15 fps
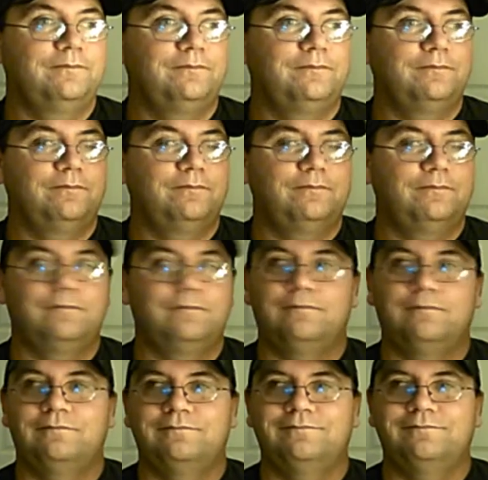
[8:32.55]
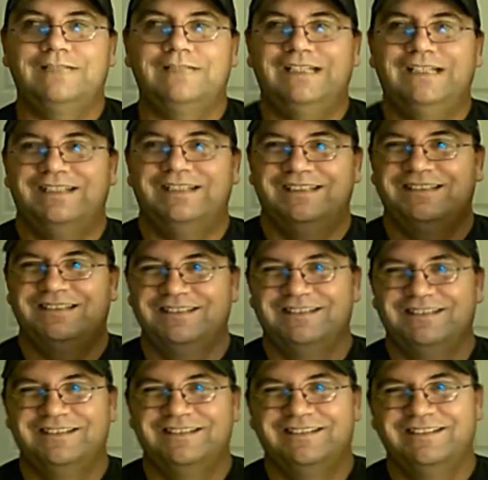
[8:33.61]

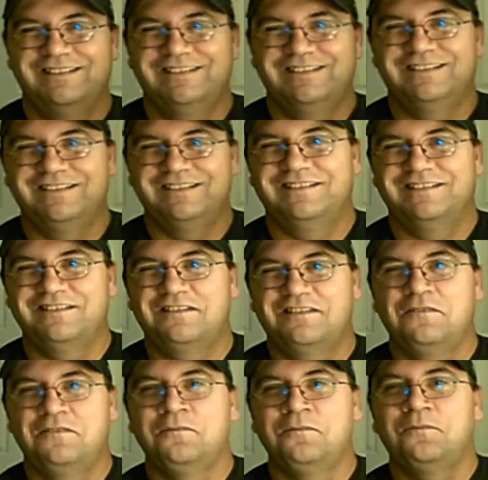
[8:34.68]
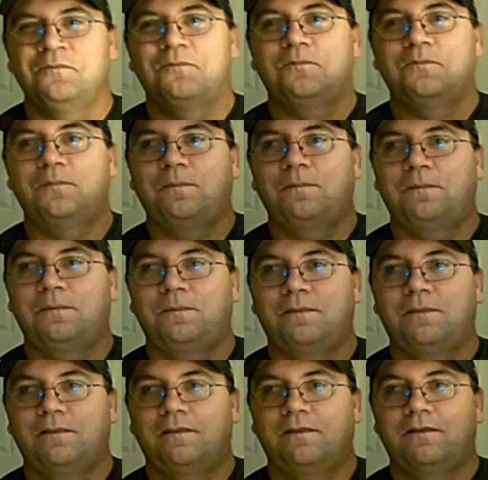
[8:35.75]

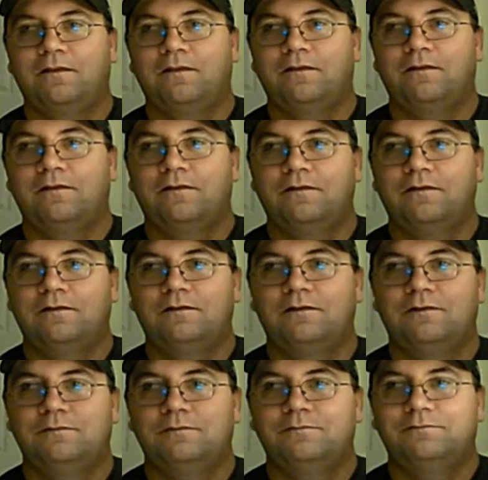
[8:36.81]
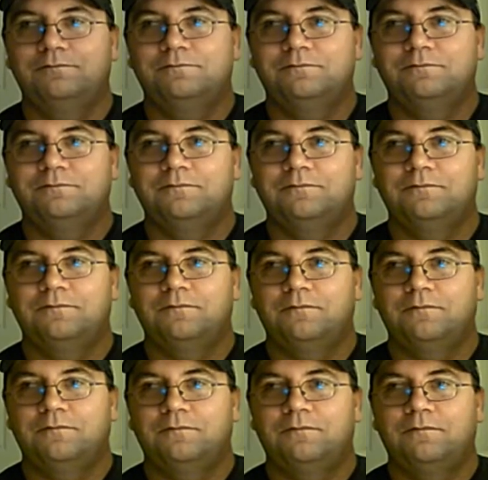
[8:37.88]

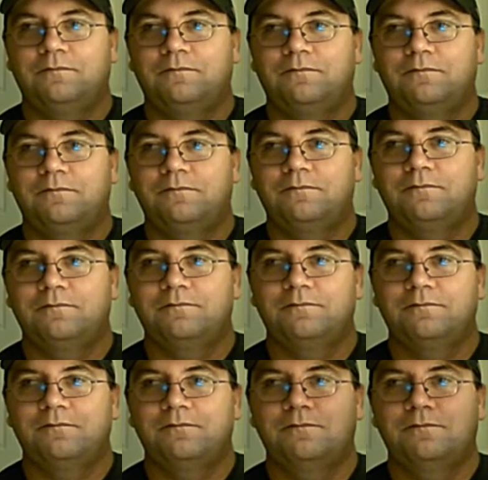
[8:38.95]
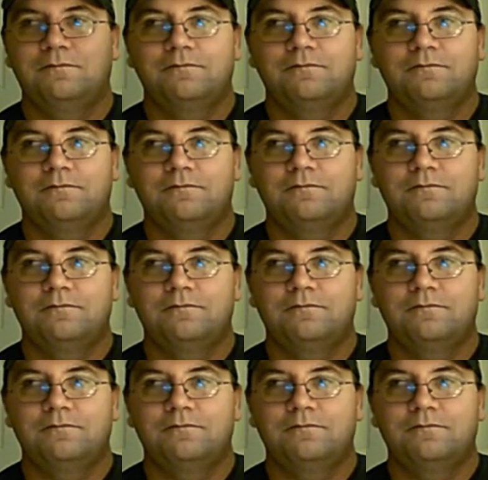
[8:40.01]
The person shown says nothing.